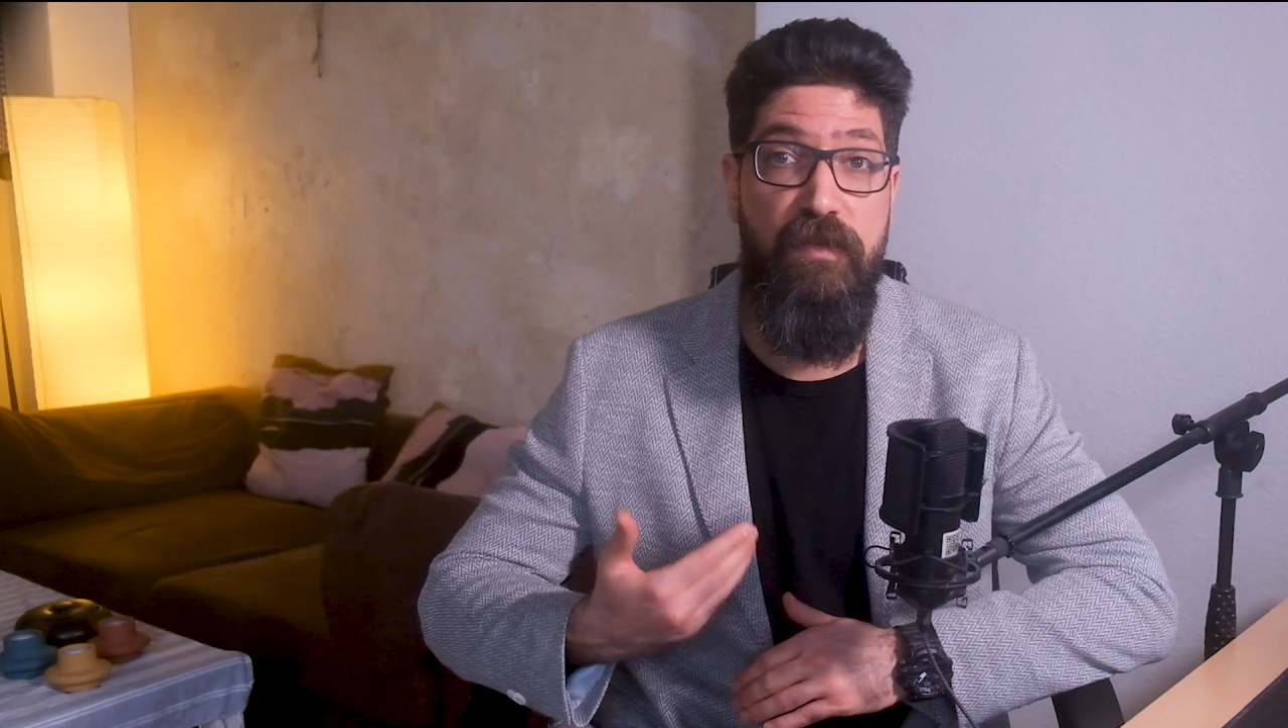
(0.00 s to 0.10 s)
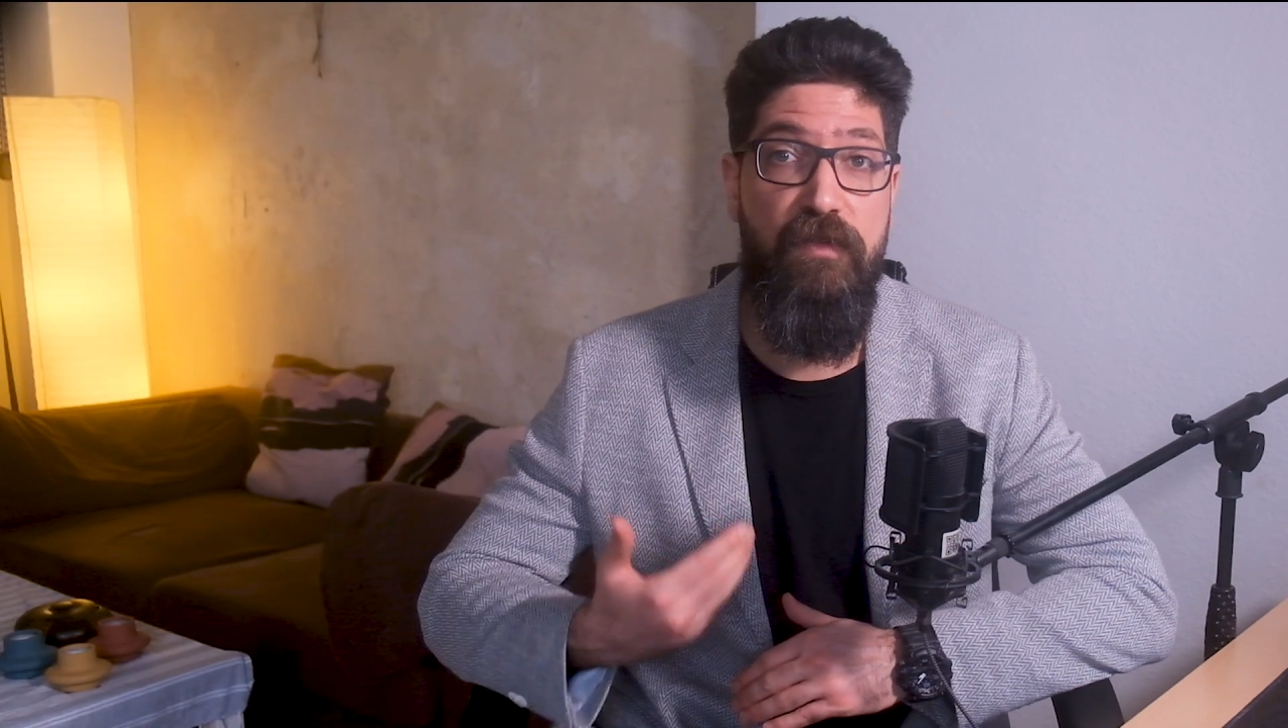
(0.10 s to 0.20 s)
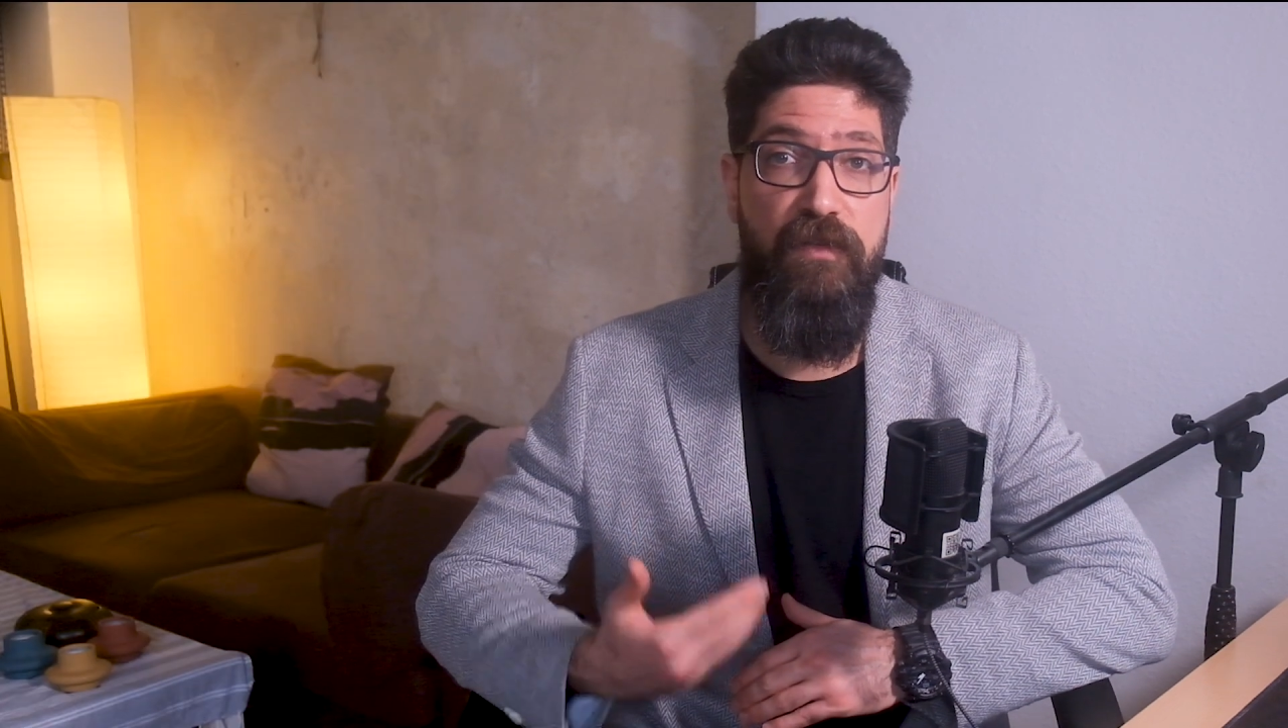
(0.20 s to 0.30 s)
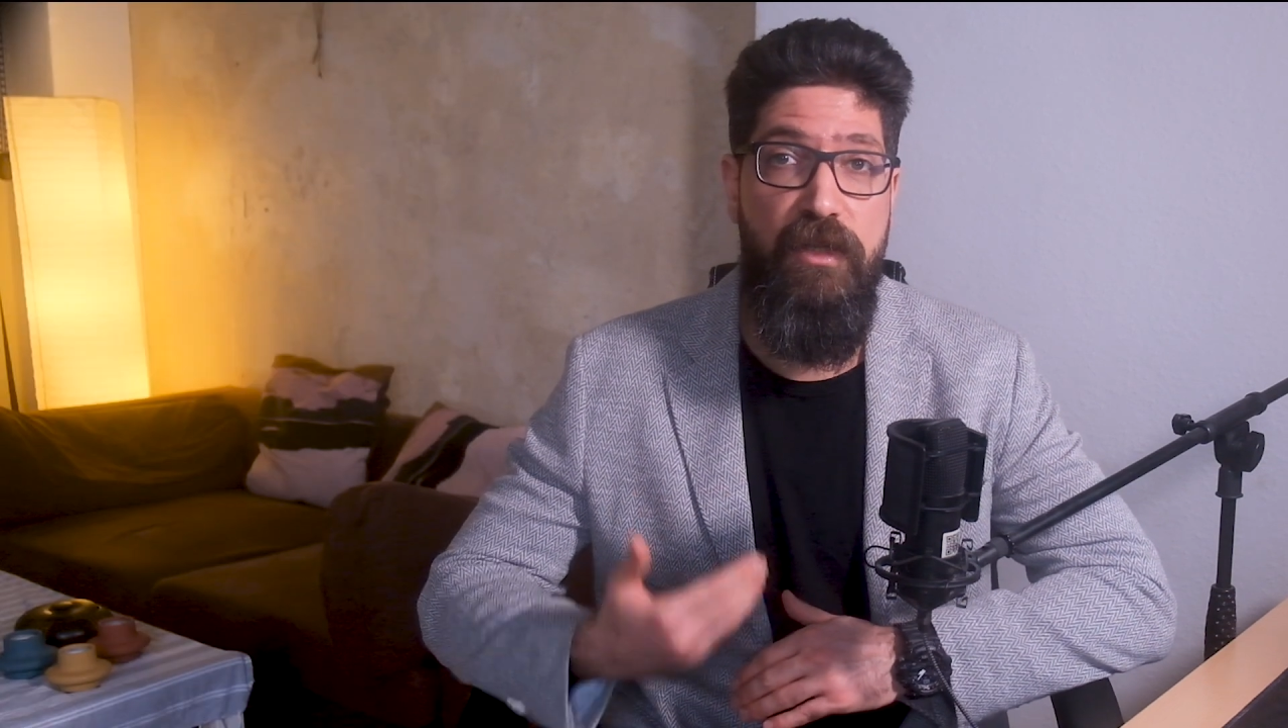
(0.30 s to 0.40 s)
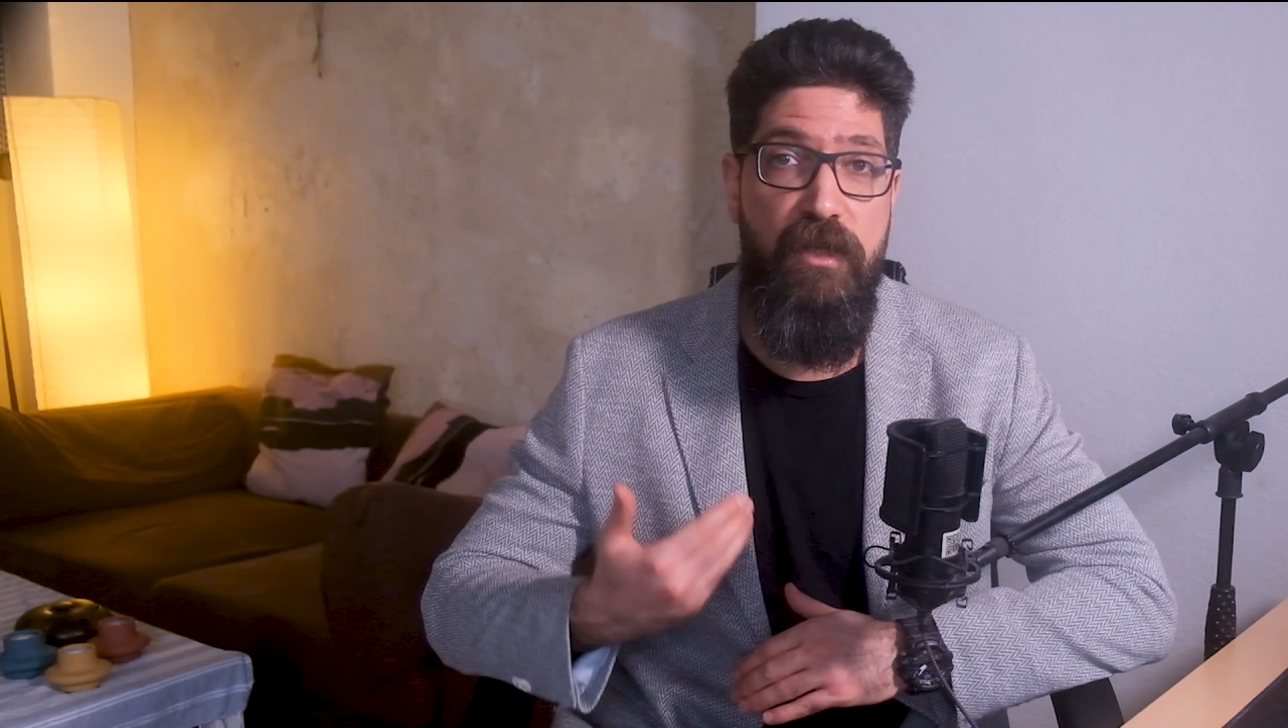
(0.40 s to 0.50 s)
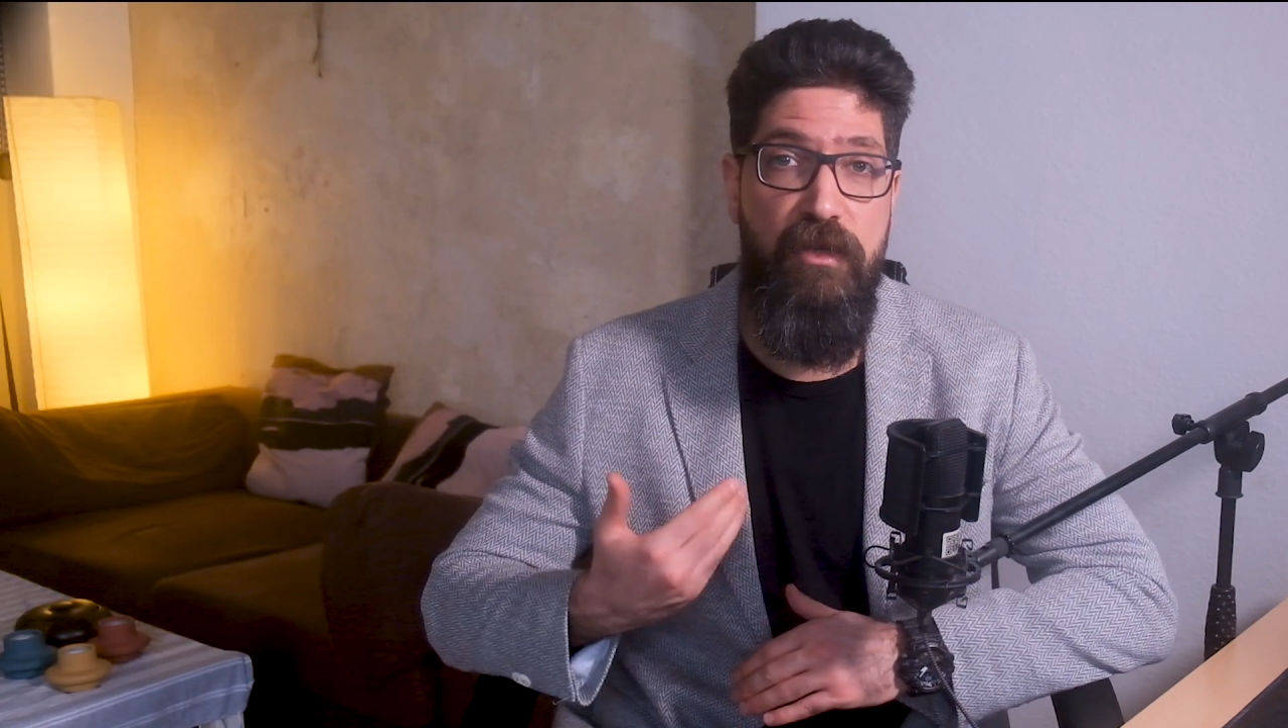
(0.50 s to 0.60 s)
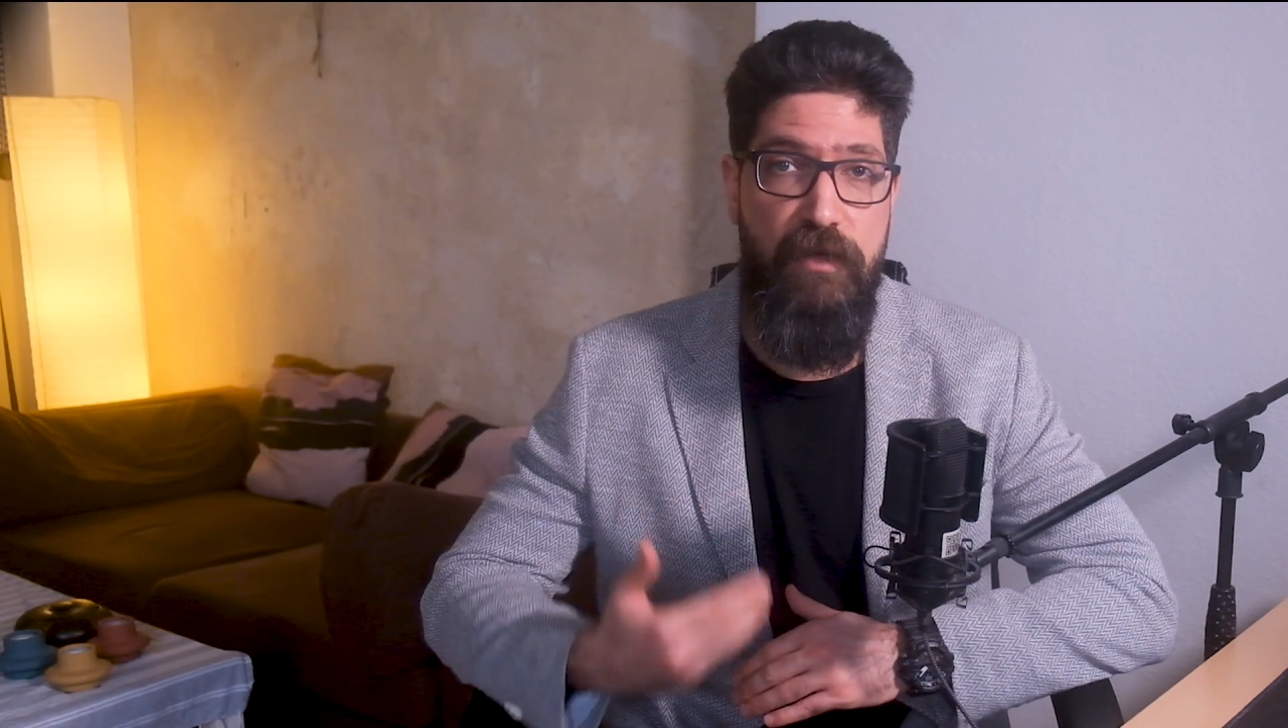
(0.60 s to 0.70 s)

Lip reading: 15